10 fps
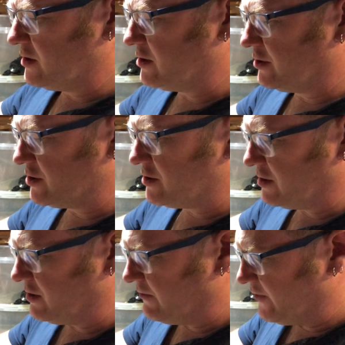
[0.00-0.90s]
conscious
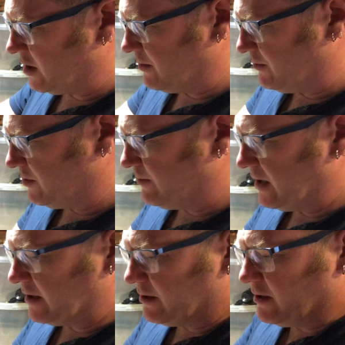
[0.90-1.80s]
in the environment with the
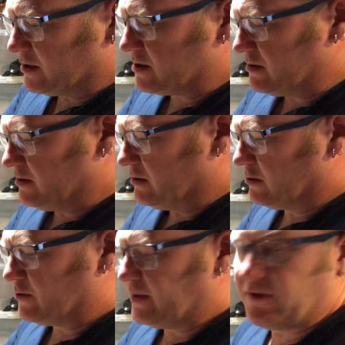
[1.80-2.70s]
bag. That's
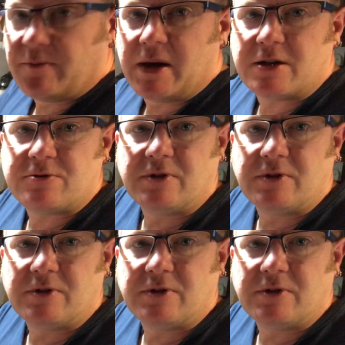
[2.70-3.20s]
look a bit of a mess,